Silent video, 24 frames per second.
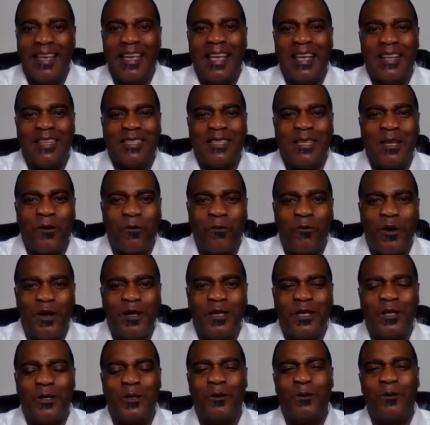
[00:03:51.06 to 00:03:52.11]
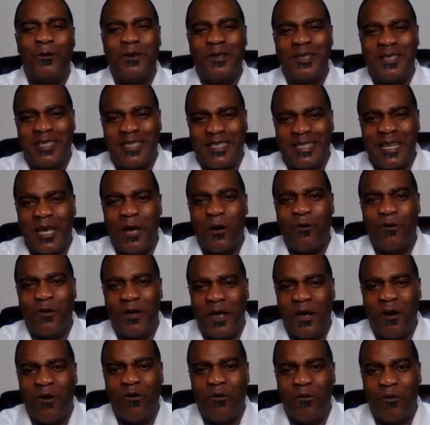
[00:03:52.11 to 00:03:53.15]
It's the original
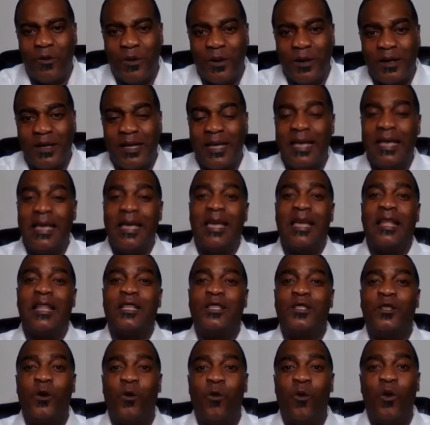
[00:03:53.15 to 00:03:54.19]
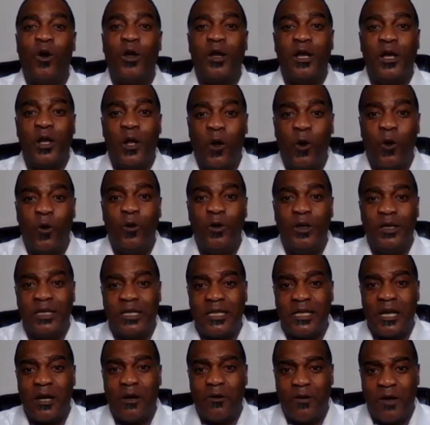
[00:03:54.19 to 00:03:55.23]
self-help book. It is the one and only
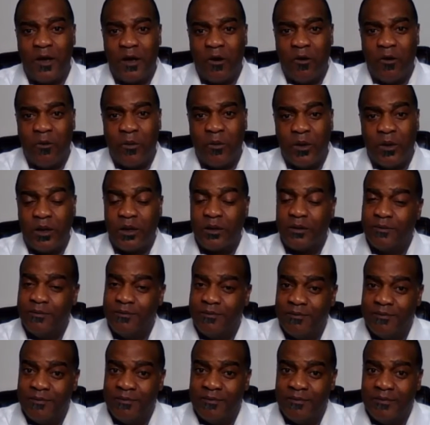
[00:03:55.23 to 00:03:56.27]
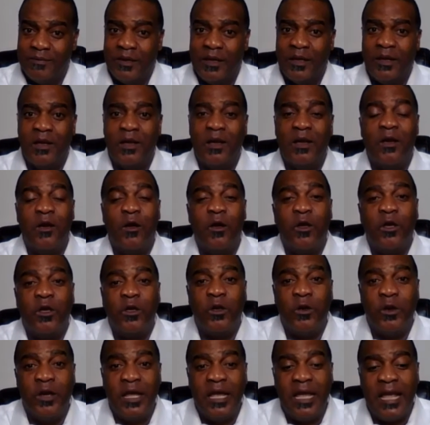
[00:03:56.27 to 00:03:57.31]
self-help book.
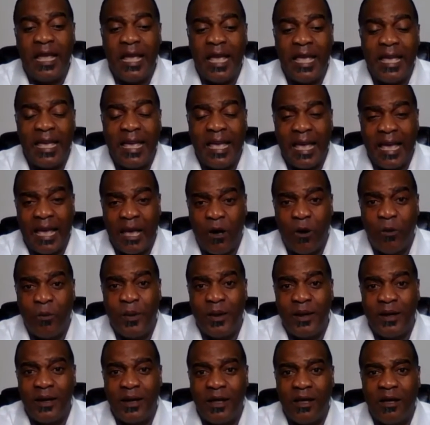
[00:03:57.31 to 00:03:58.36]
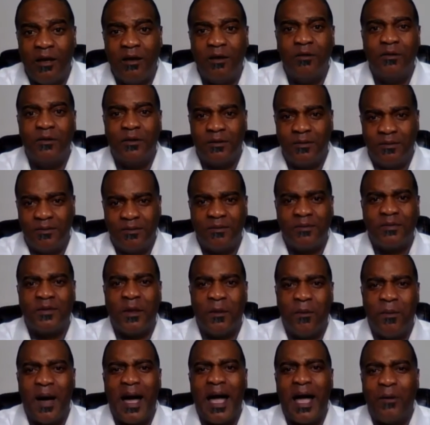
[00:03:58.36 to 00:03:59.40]
You need help in love?
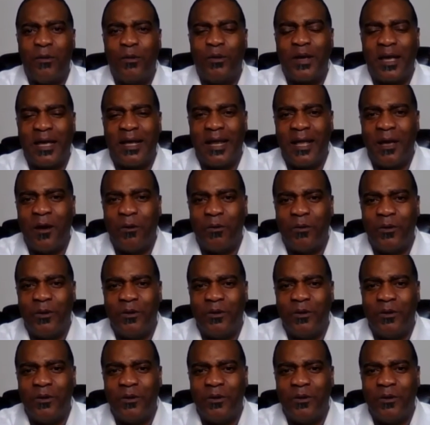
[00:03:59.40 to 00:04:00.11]
The Bible can help